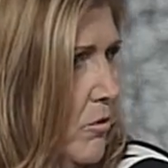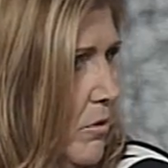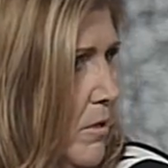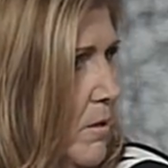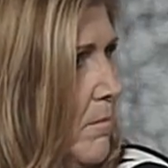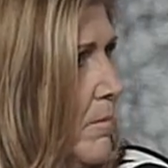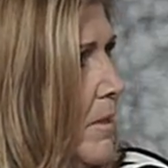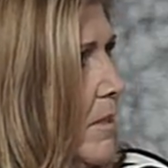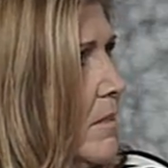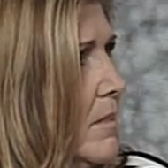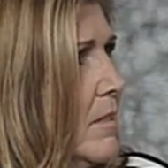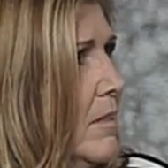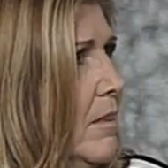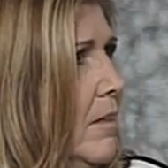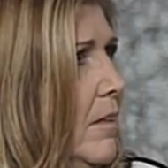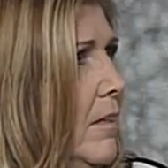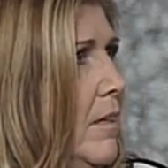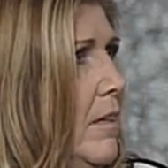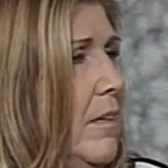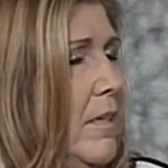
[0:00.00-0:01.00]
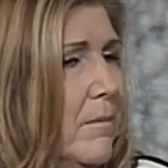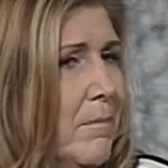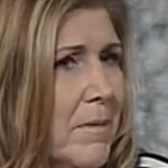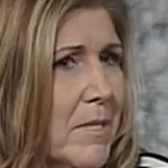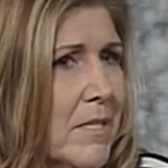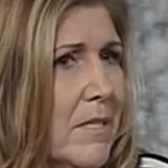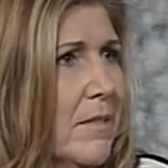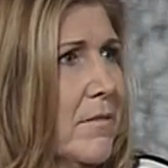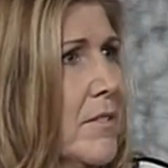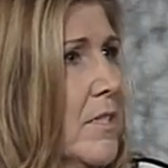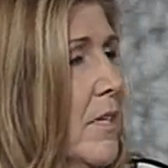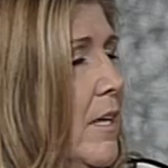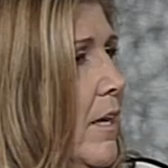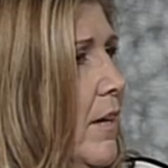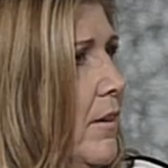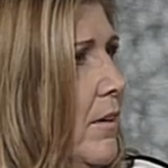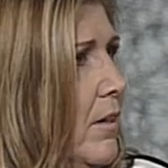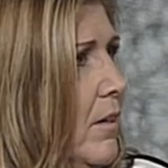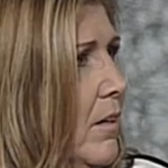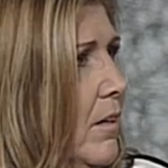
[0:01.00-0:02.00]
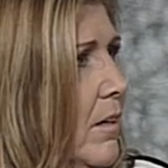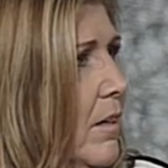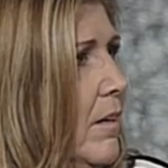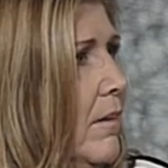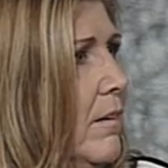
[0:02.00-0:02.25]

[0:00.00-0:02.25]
join the military, get myself together,